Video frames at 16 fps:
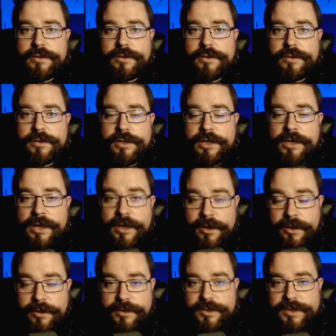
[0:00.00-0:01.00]

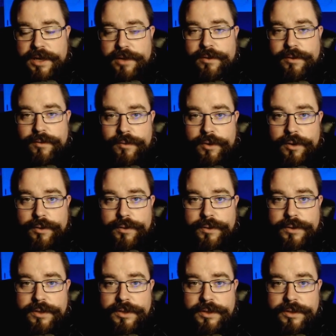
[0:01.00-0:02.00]
years down the
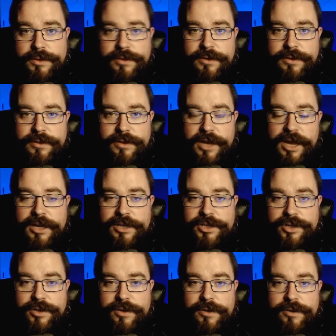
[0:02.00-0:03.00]
road, I can
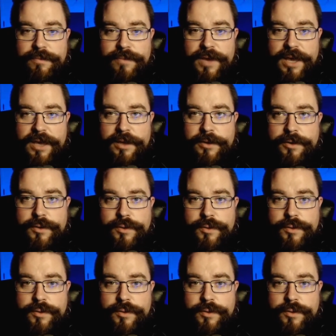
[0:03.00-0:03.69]
show you the man